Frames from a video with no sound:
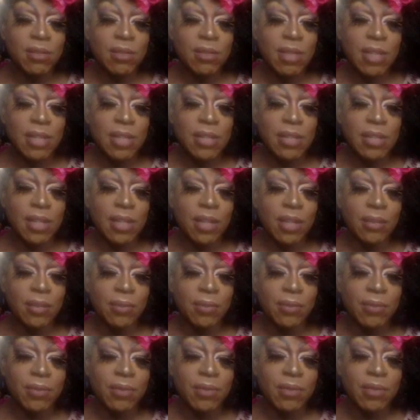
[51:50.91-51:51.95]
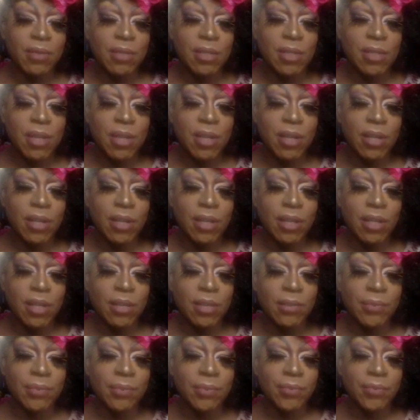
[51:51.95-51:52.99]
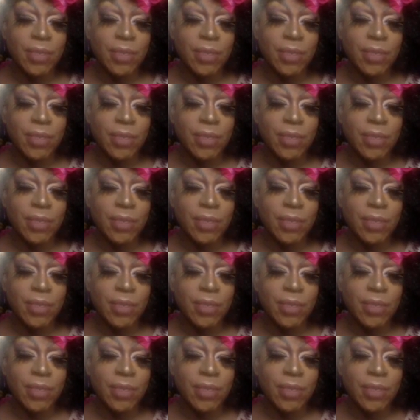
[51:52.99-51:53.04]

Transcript: That's kind of disheartening.